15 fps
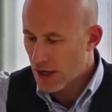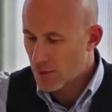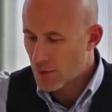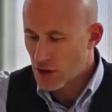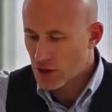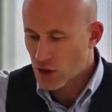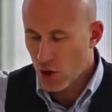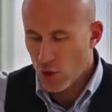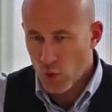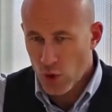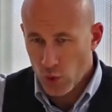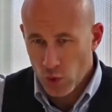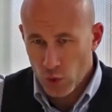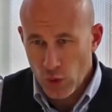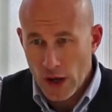So when
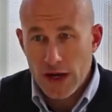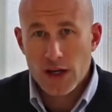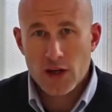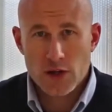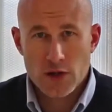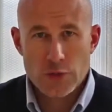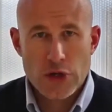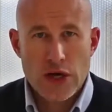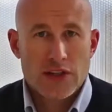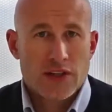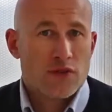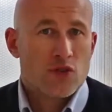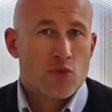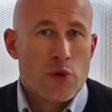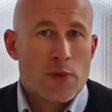we're writing our
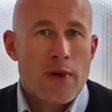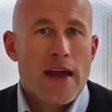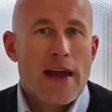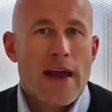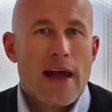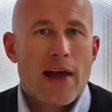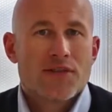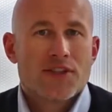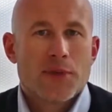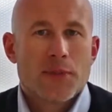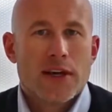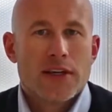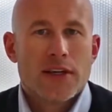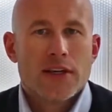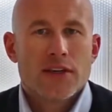objectives, we may have some
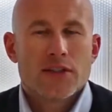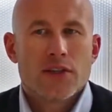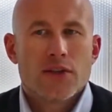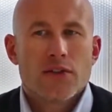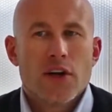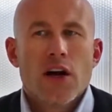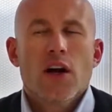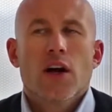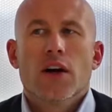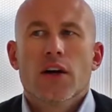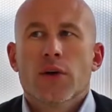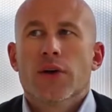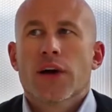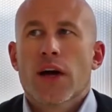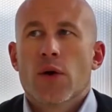ideas of,
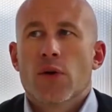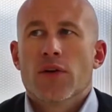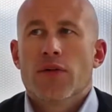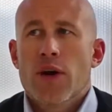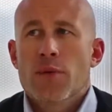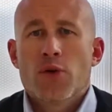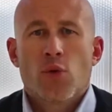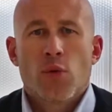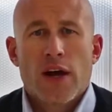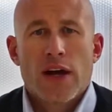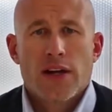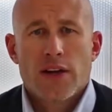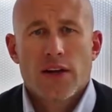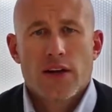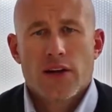okay, well, if I'm going to
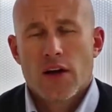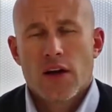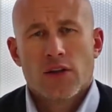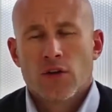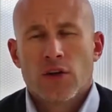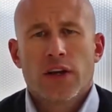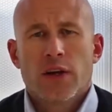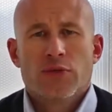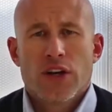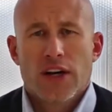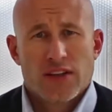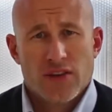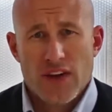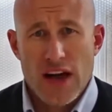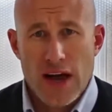write learning
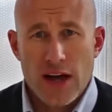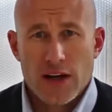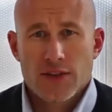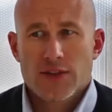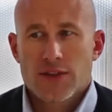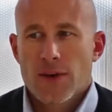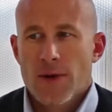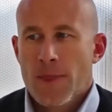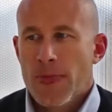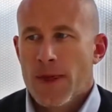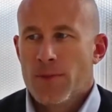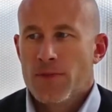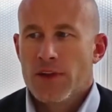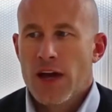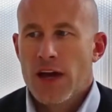objective X,
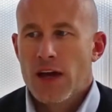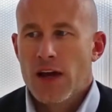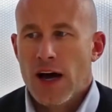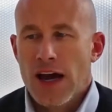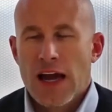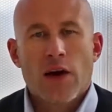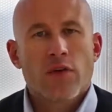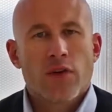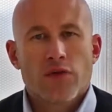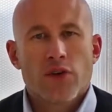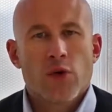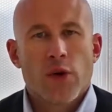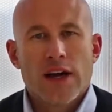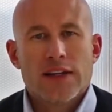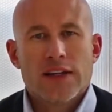then I have a
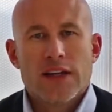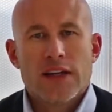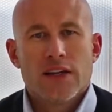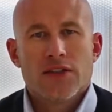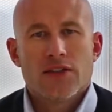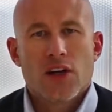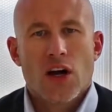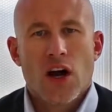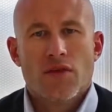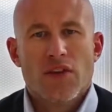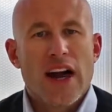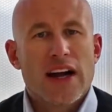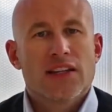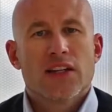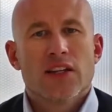few ideas of
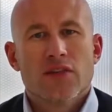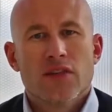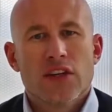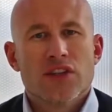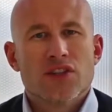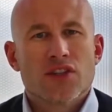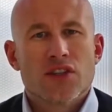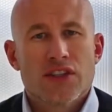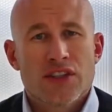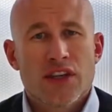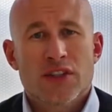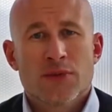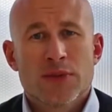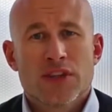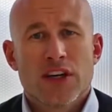activities or
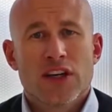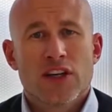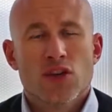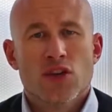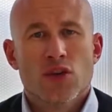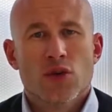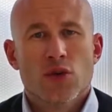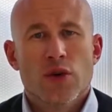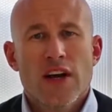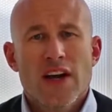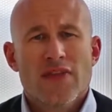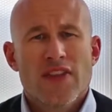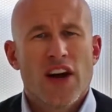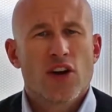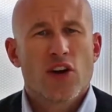assessments I can do
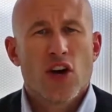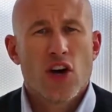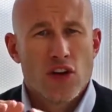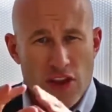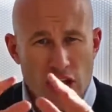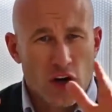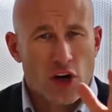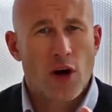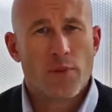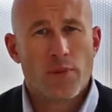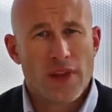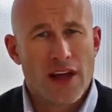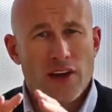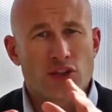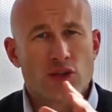that
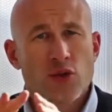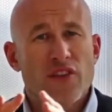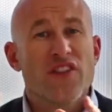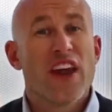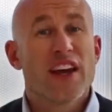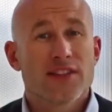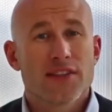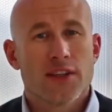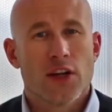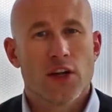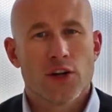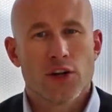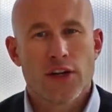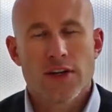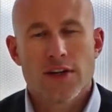are sort of nested
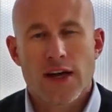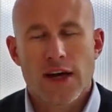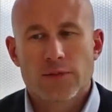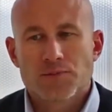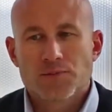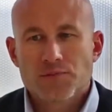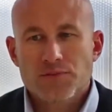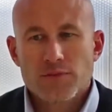underneath that.